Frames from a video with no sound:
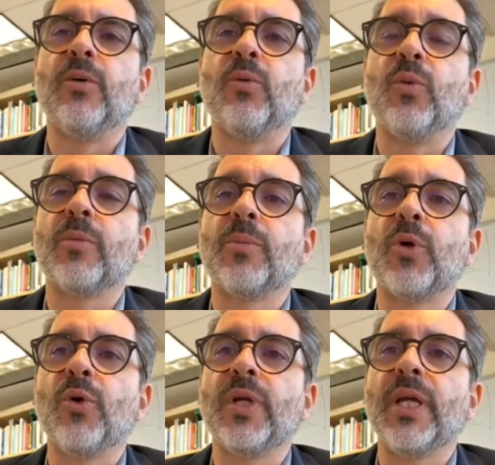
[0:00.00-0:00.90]
were
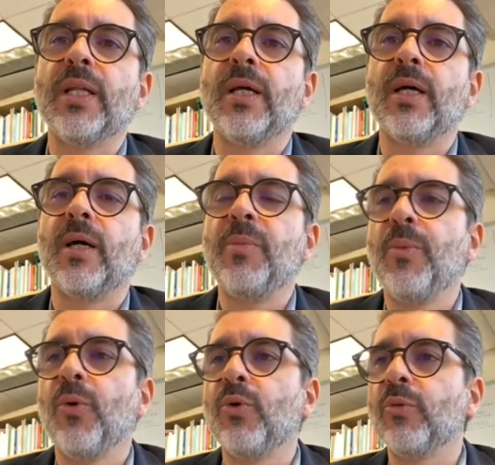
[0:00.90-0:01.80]
broken.
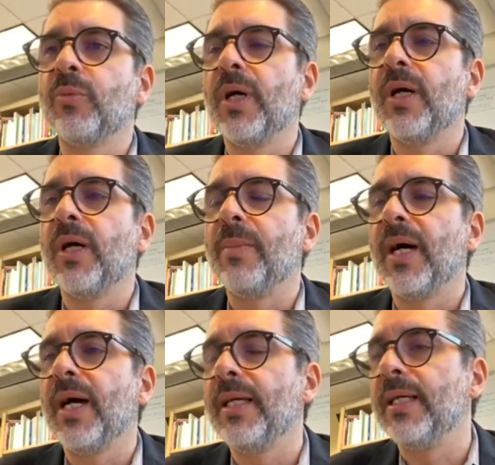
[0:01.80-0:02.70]
people could
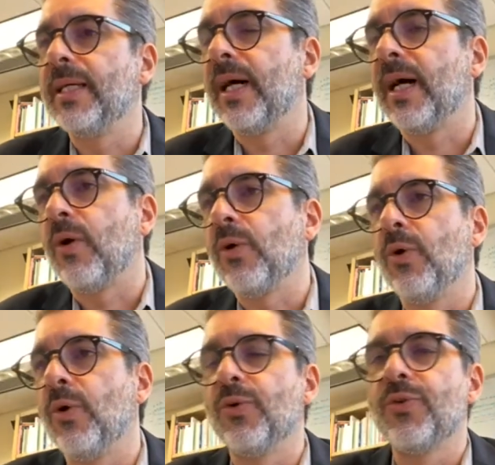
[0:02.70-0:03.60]
buy
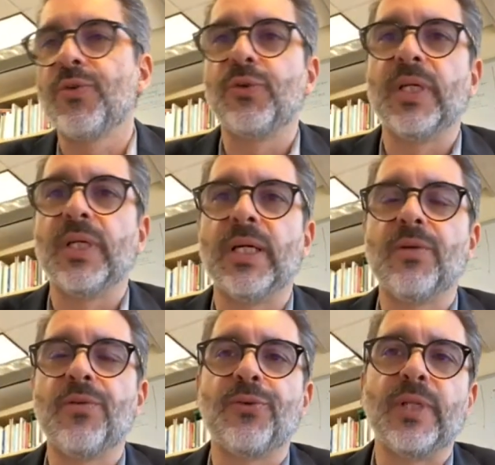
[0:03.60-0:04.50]
alcohol through the
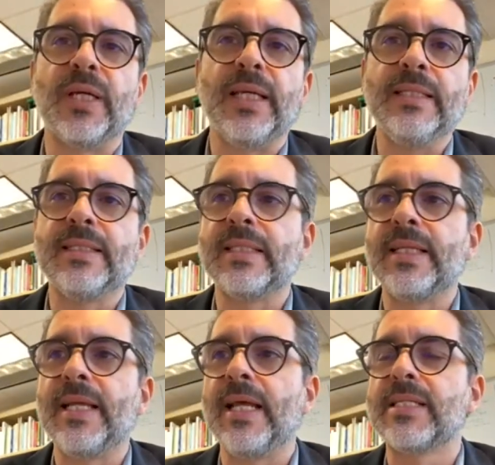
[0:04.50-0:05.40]
through the
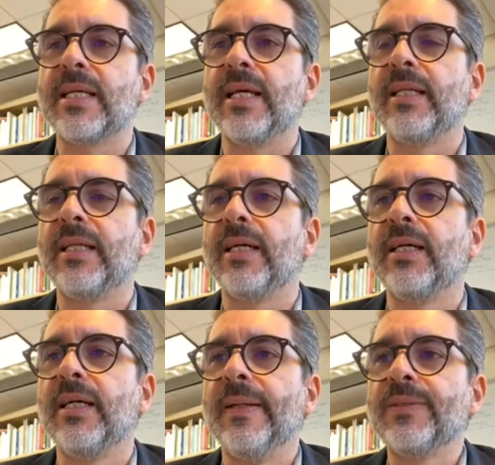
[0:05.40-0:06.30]
internet, and
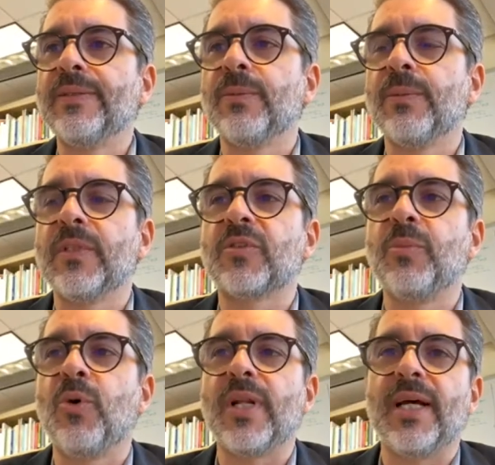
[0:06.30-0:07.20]
so it's
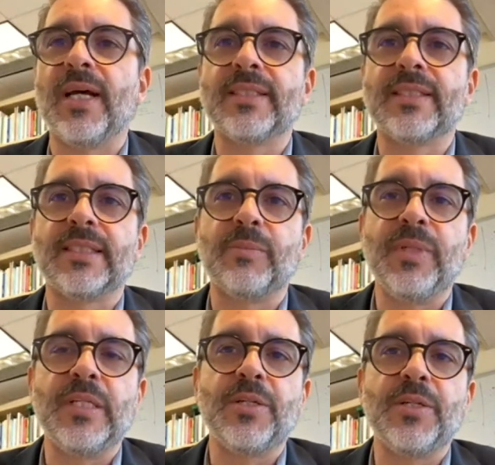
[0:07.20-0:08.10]
more
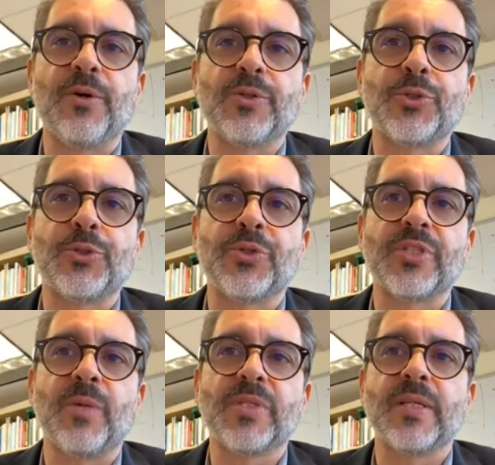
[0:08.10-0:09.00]
accessibility also to
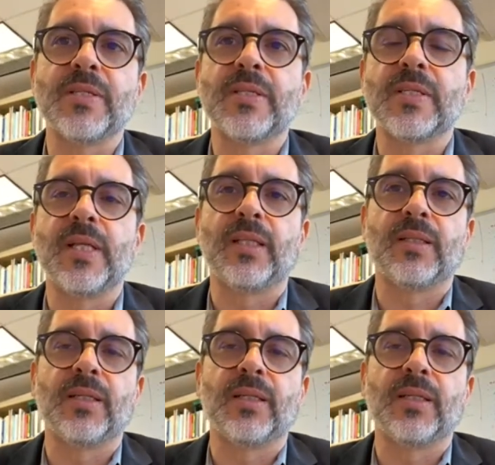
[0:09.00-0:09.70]
substances that